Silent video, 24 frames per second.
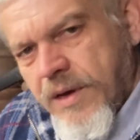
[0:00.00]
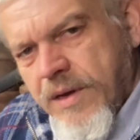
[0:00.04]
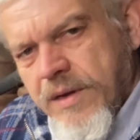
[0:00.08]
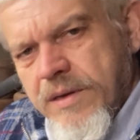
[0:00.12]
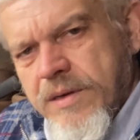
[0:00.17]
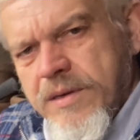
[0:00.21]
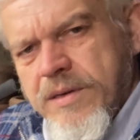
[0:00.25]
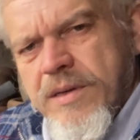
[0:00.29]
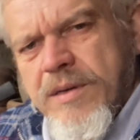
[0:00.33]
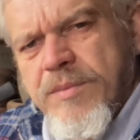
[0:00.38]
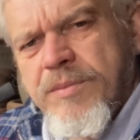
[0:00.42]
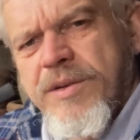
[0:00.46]

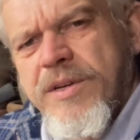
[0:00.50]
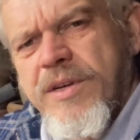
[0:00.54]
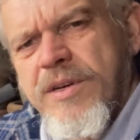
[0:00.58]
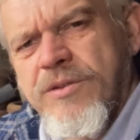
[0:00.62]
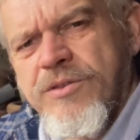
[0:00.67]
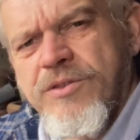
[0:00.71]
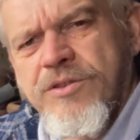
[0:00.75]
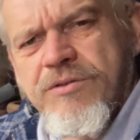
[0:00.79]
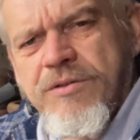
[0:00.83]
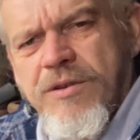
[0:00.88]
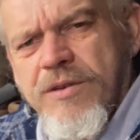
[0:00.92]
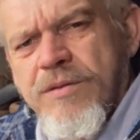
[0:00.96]
Does anybody else
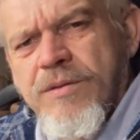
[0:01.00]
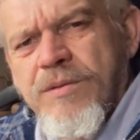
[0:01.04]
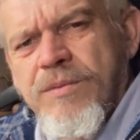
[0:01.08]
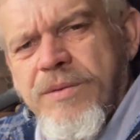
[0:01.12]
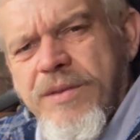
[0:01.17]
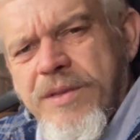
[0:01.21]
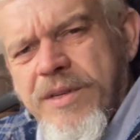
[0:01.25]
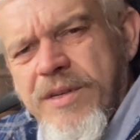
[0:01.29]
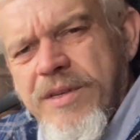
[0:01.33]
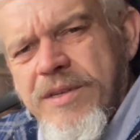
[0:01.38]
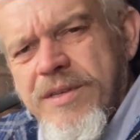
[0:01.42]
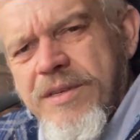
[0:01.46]
struggle with
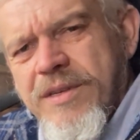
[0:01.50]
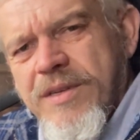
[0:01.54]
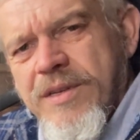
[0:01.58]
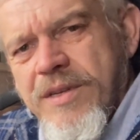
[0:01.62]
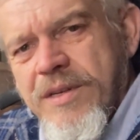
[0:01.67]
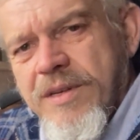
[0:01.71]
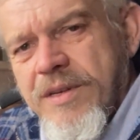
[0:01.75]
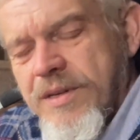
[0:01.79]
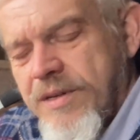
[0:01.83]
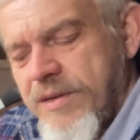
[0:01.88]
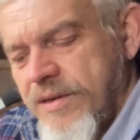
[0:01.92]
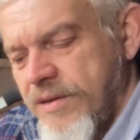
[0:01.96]
these,
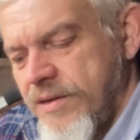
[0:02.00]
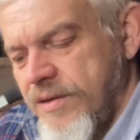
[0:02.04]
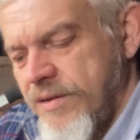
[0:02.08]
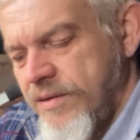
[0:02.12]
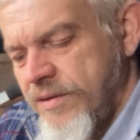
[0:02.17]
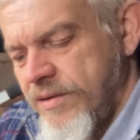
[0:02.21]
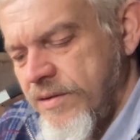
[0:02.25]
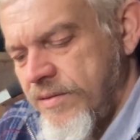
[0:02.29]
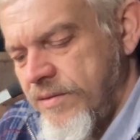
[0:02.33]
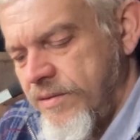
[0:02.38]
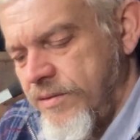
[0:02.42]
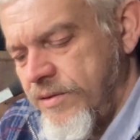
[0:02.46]

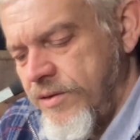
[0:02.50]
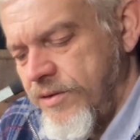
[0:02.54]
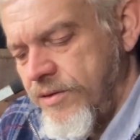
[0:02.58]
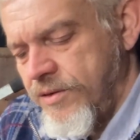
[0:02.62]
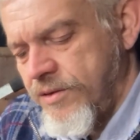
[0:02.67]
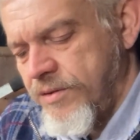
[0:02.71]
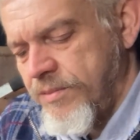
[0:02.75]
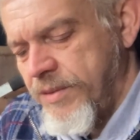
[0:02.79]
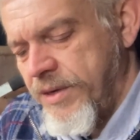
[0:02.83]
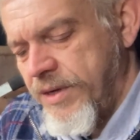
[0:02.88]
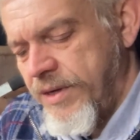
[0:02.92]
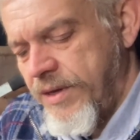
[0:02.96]
or is it
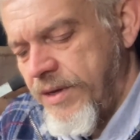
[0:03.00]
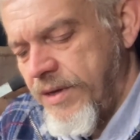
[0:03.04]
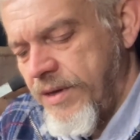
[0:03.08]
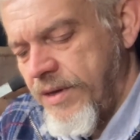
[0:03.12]
just me?